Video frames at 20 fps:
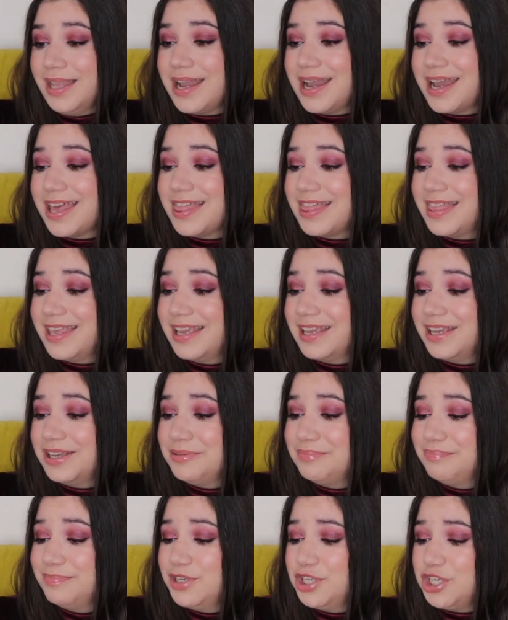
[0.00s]
I
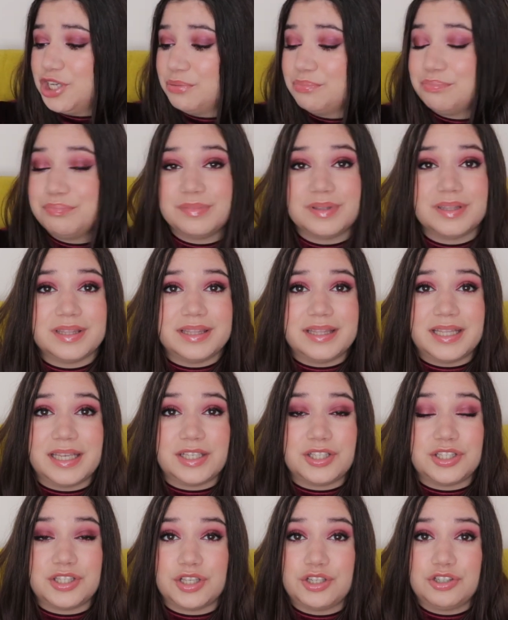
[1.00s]
think, you know,
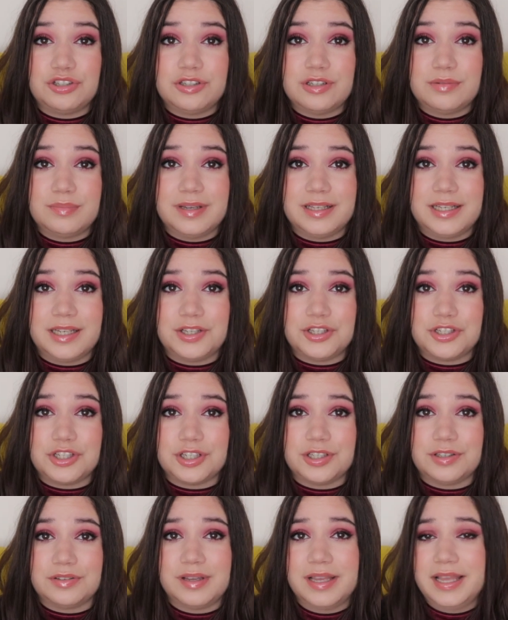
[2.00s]
this shouldn't be an
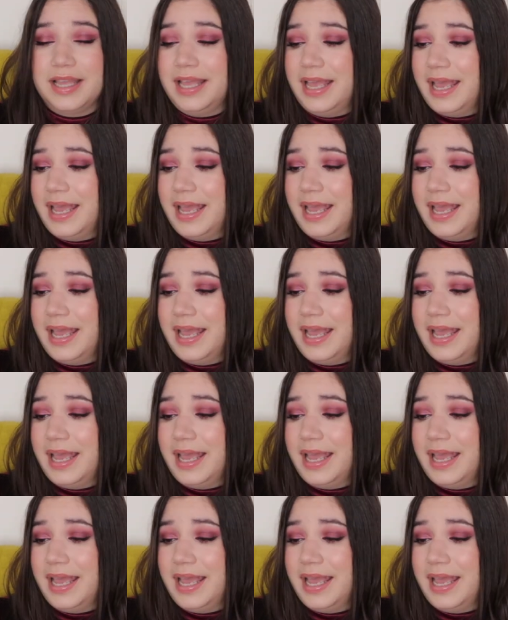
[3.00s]
issue.